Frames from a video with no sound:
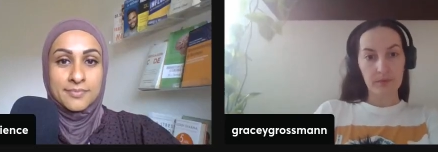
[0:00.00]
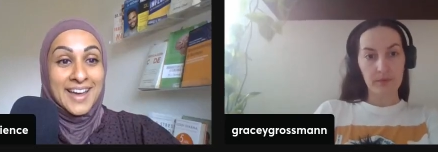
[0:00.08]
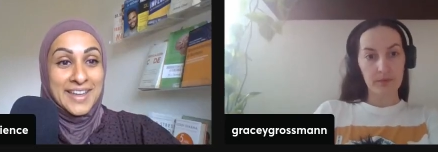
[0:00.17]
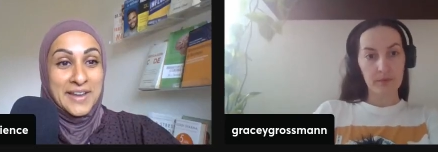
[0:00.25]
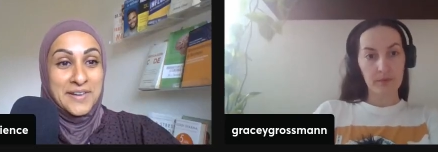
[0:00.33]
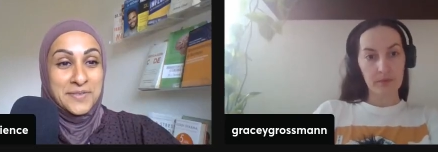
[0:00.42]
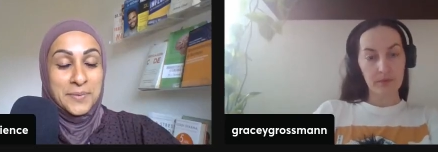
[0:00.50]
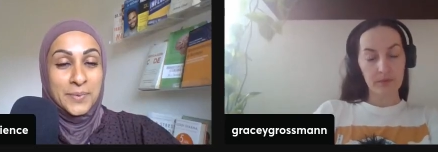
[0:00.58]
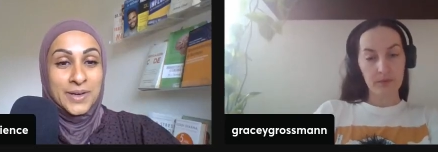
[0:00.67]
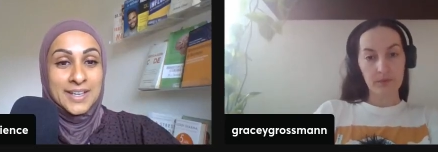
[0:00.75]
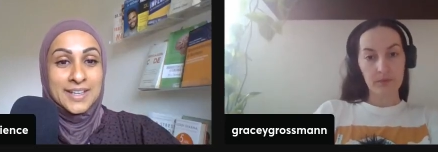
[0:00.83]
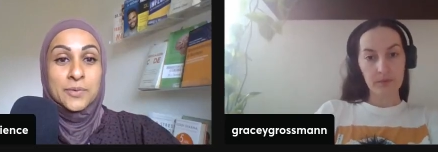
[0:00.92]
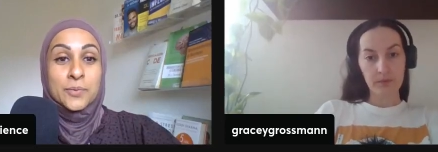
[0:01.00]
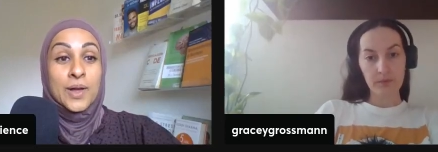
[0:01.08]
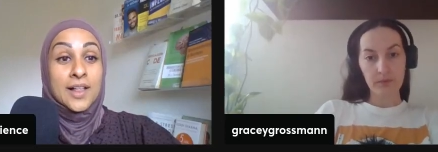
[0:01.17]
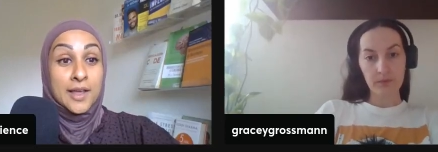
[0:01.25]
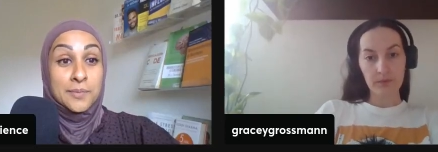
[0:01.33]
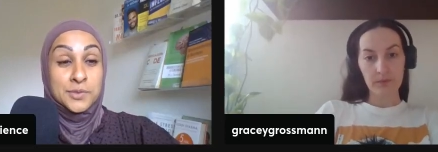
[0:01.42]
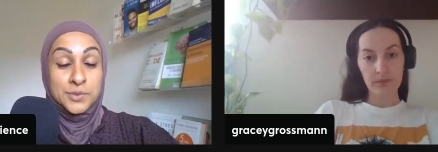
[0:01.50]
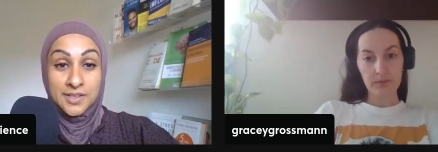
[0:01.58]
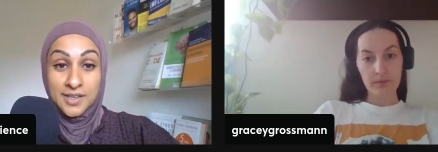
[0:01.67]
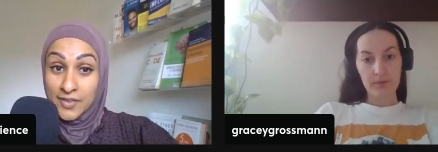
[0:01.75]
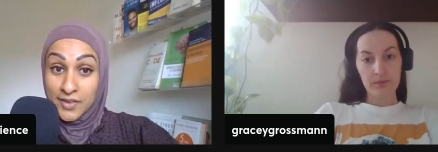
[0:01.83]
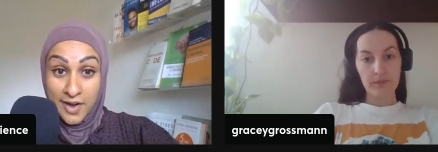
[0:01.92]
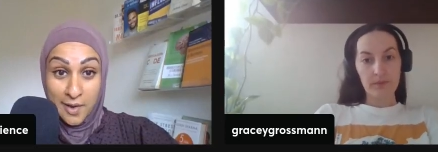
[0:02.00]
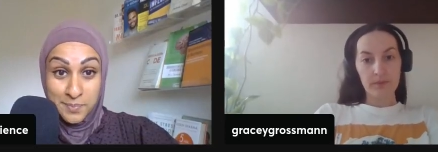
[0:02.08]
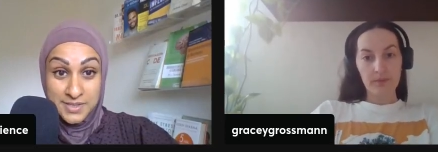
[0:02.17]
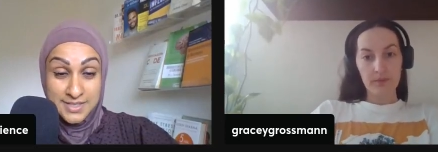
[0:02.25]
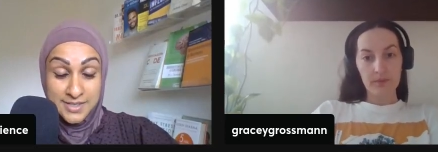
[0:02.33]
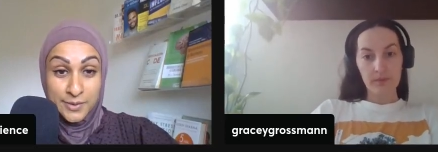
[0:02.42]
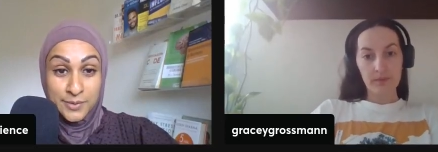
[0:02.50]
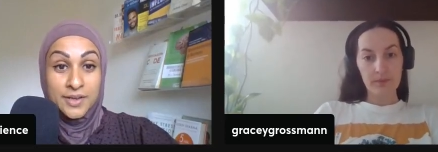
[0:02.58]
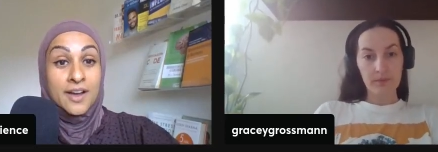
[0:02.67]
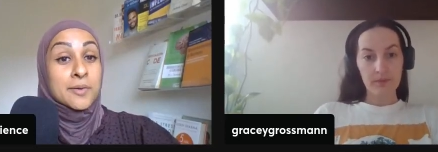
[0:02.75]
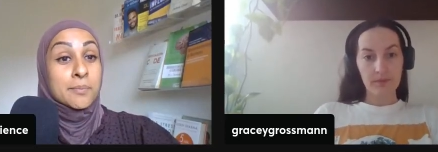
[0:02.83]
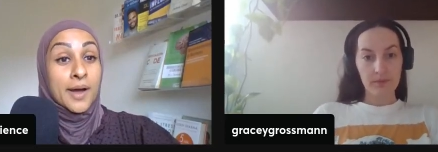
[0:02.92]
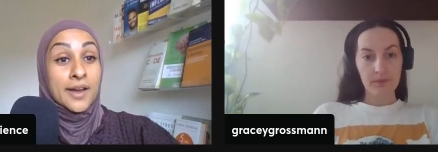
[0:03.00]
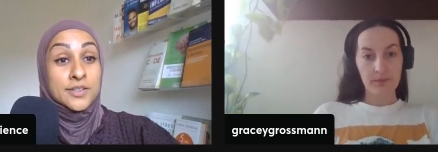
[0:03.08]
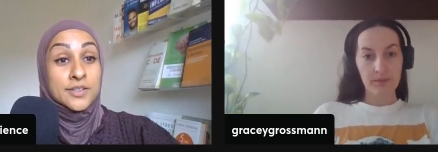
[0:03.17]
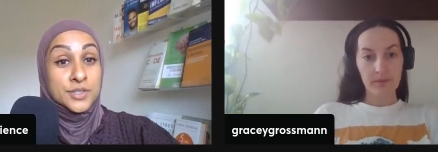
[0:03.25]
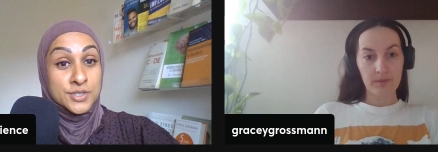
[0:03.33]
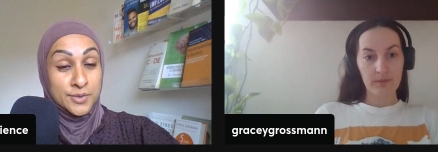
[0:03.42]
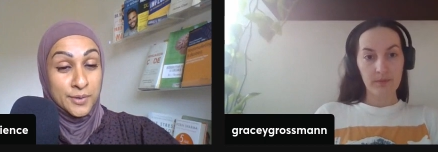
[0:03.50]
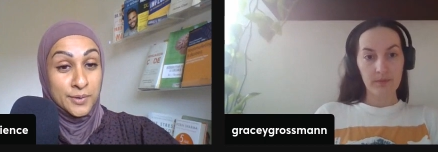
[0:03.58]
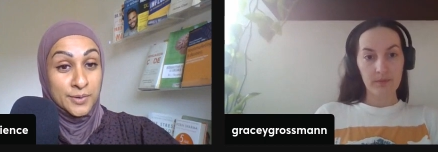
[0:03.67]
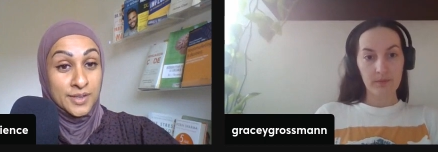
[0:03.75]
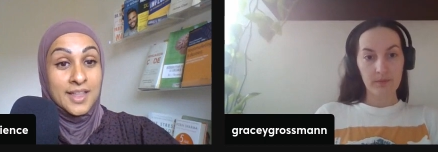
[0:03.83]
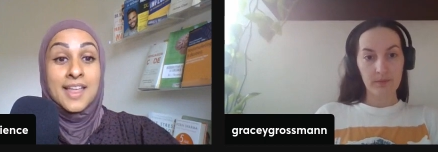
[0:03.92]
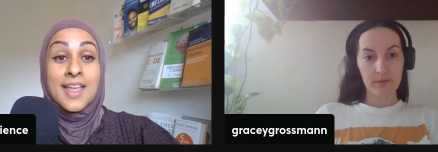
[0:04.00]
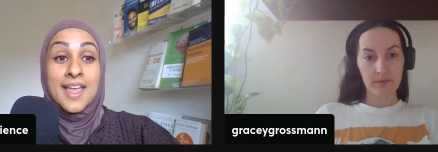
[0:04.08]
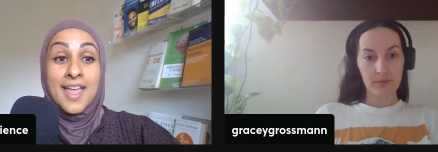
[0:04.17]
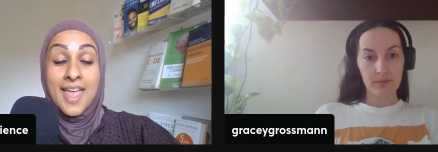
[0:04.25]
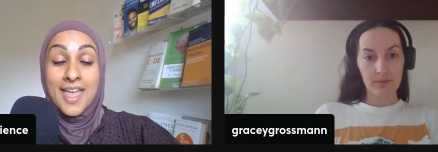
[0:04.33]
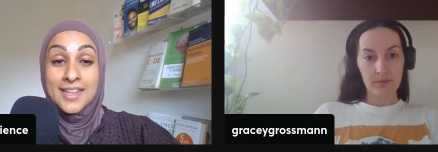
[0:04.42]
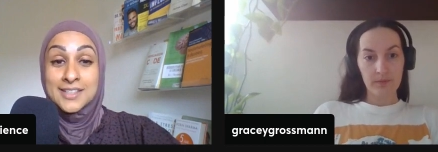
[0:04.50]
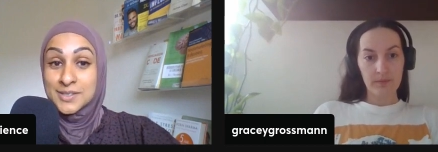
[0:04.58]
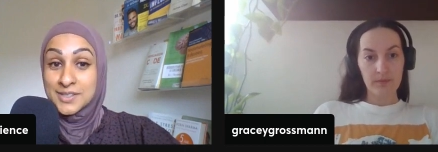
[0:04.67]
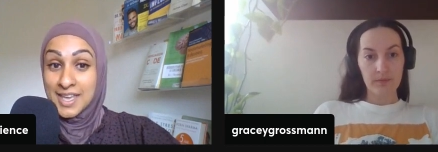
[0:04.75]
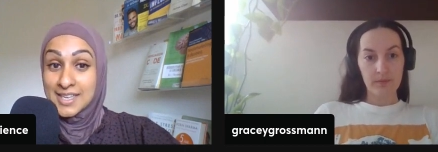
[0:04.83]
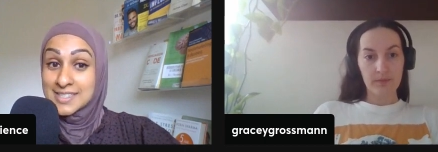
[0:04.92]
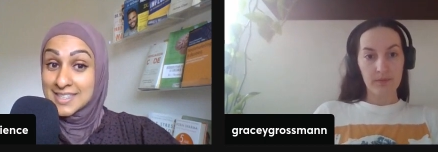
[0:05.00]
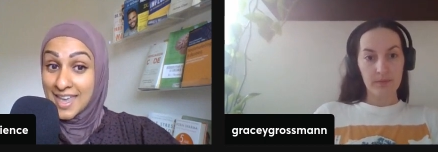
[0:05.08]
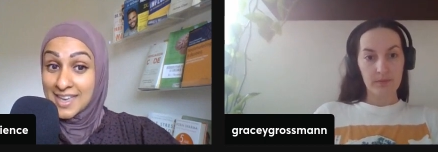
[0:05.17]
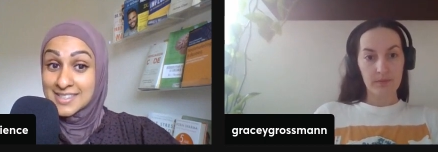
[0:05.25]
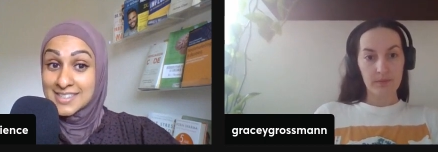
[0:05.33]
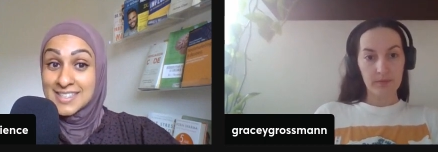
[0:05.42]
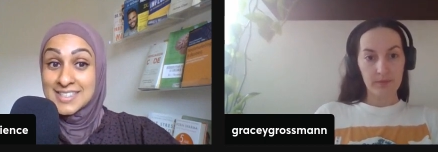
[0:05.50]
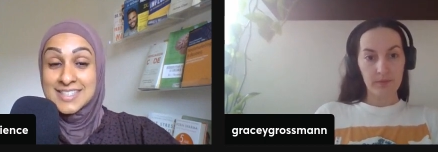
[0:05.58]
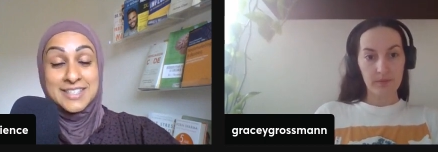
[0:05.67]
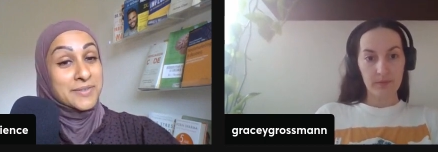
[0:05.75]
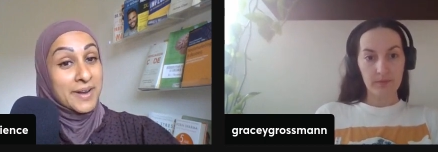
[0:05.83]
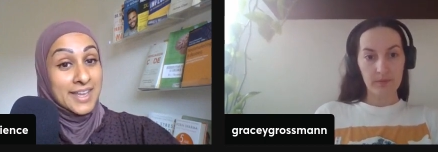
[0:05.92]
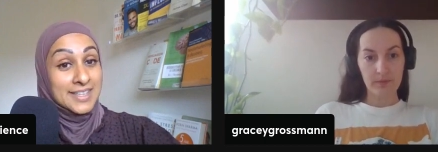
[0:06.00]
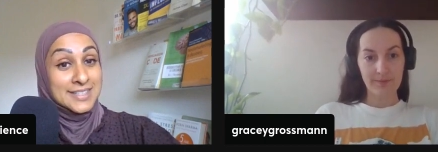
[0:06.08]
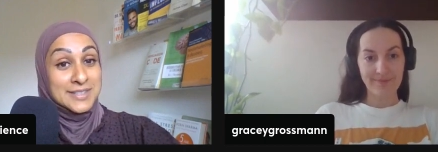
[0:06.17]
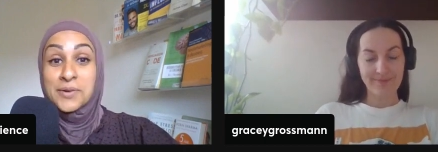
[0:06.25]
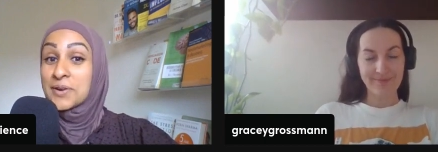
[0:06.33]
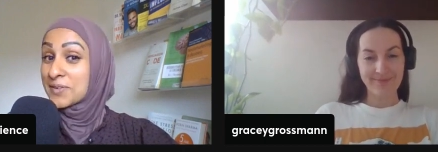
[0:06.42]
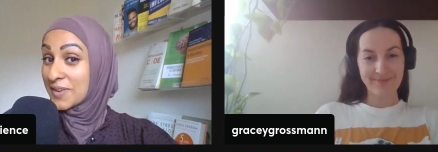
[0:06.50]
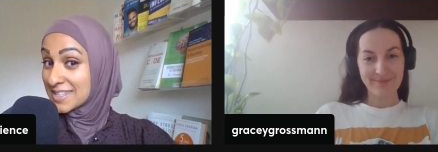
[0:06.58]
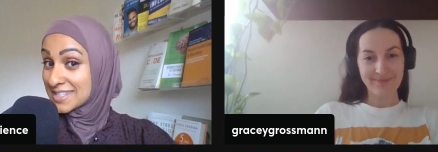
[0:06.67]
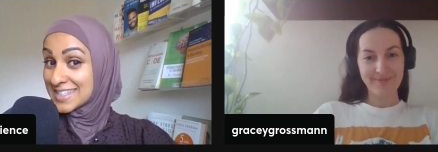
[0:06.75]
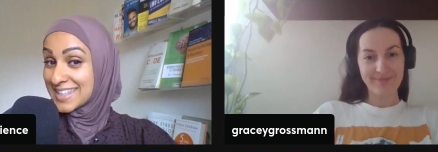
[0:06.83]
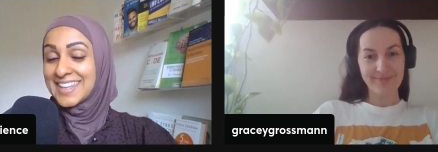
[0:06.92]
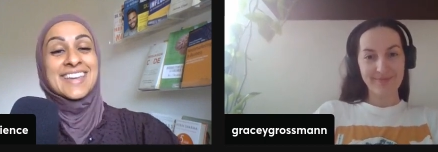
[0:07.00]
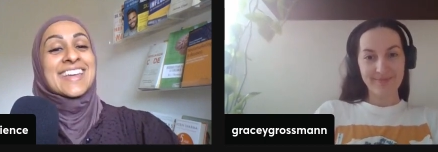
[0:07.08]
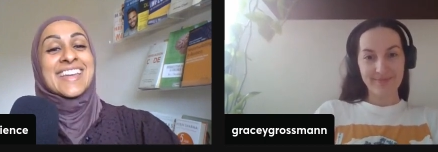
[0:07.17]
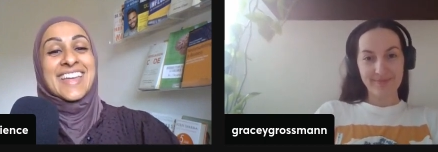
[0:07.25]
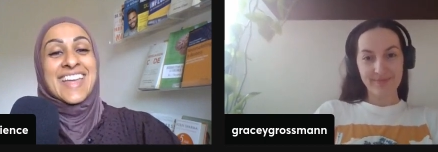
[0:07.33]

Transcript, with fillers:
Speaker 1: Hi, everyone. Welcome to another episode on Mind Your Soul. And today's guest is Grace or Gracie.